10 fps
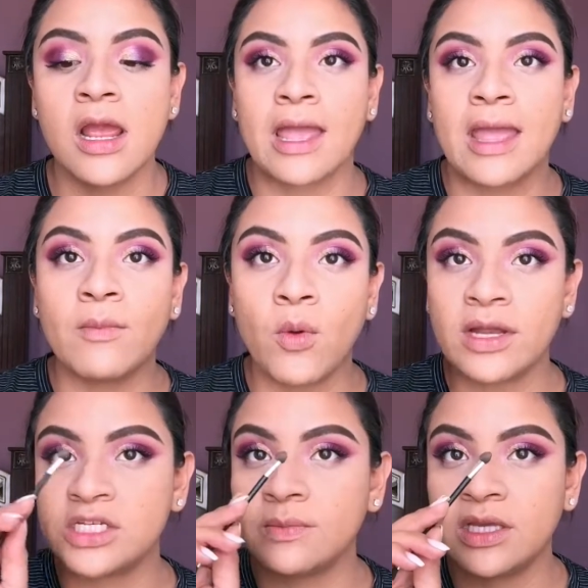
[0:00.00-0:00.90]
I am
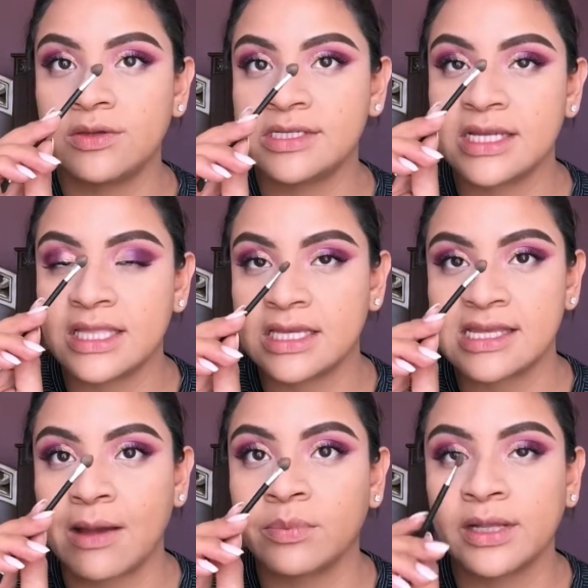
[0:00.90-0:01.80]
going to be using this
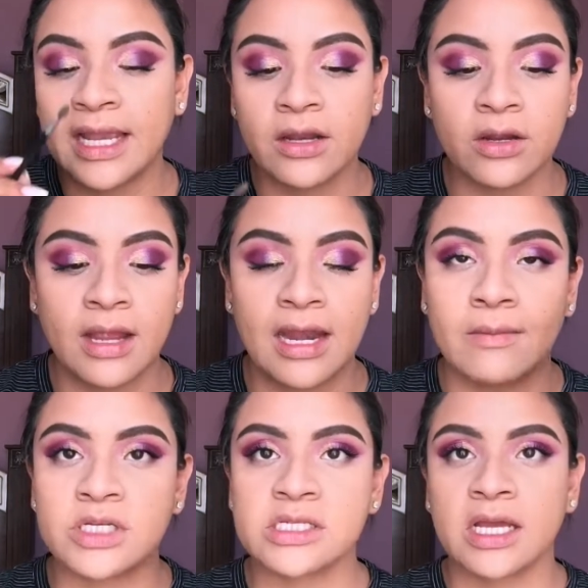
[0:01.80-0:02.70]
applicator and
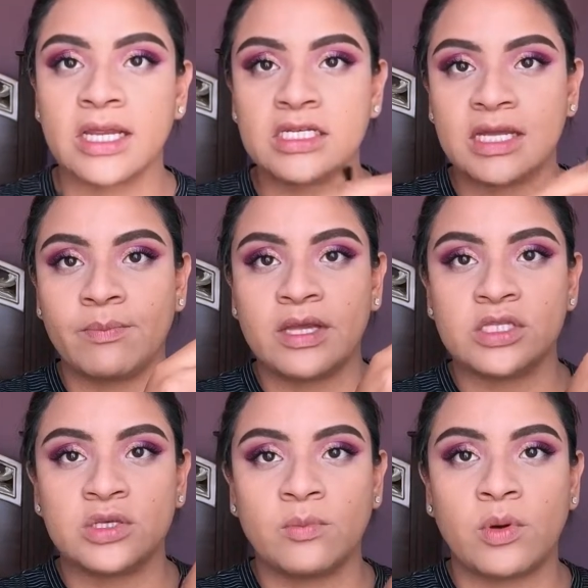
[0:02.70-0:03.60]
I'm just gonna dip
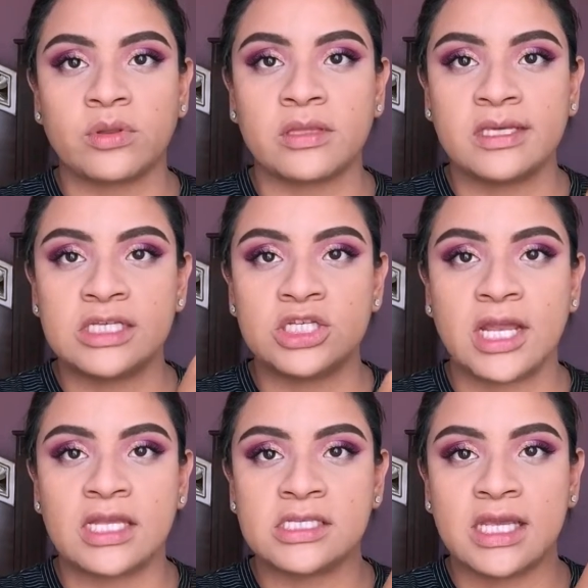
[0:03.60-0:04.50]
into both of these
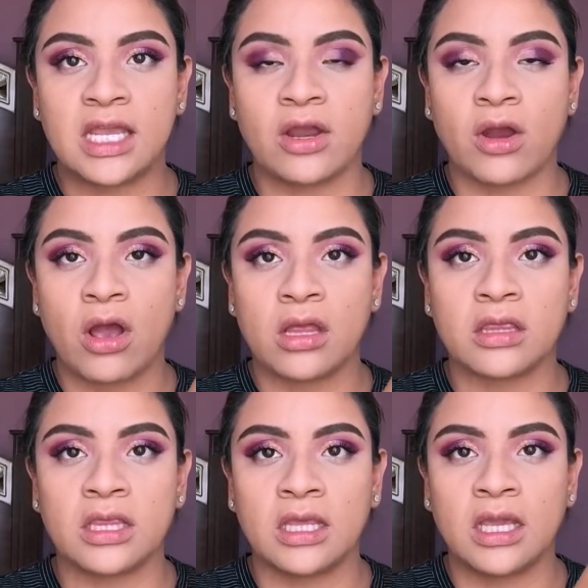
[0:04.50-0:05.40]
shades here
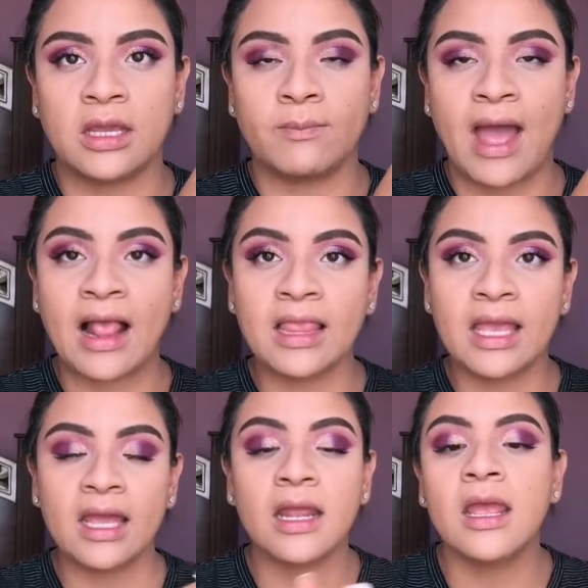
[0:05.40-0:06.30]
on the
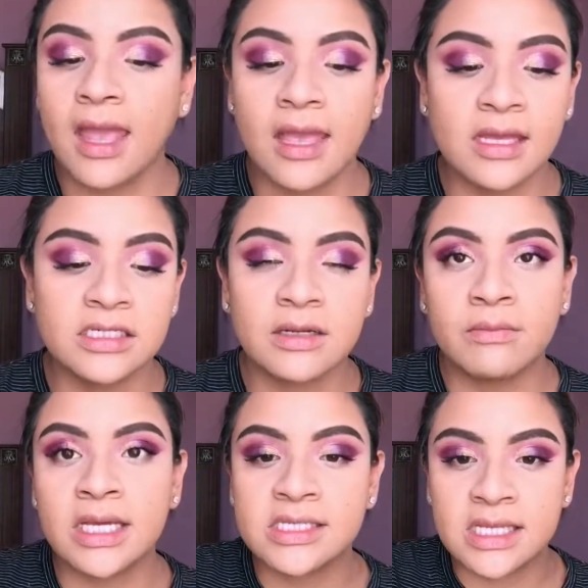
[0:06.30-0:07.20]
palette, and
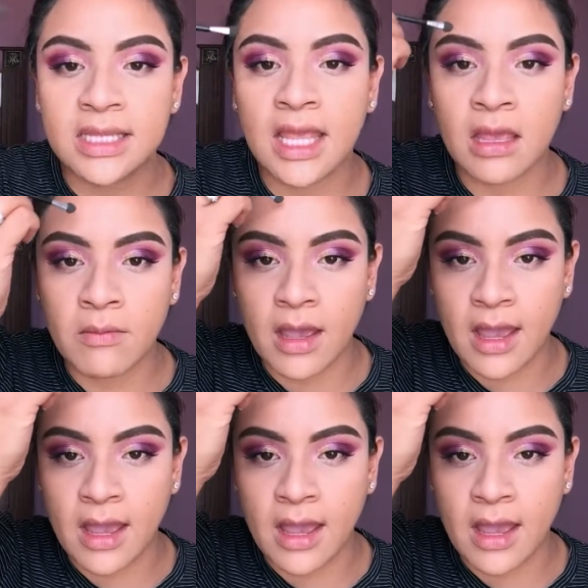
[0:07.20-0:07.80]
mixing them,